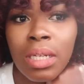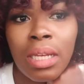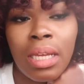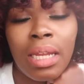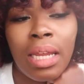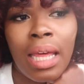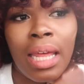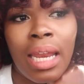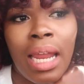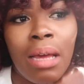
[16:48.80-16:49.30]

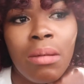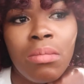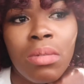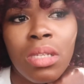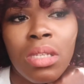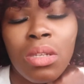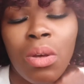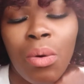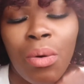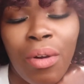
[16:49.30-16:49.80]
and I'm
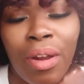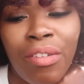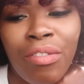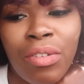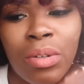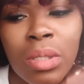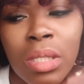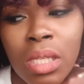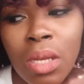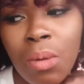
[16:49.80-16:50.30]
so
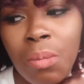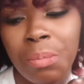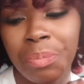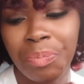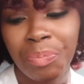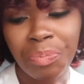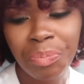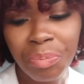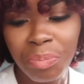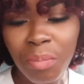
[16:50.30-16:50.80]
grateful. So
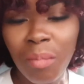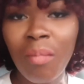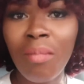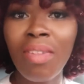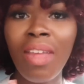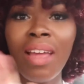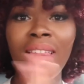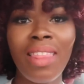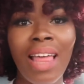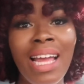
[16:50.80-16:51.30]

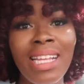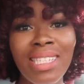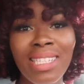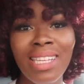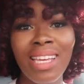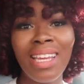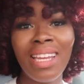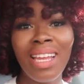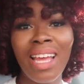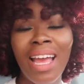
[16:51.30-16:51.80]
that's
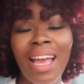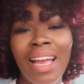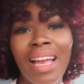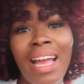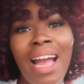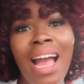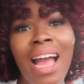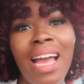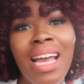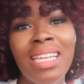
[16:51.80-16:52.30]
it,
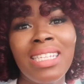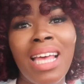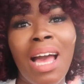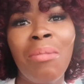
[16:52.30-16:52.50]
guys.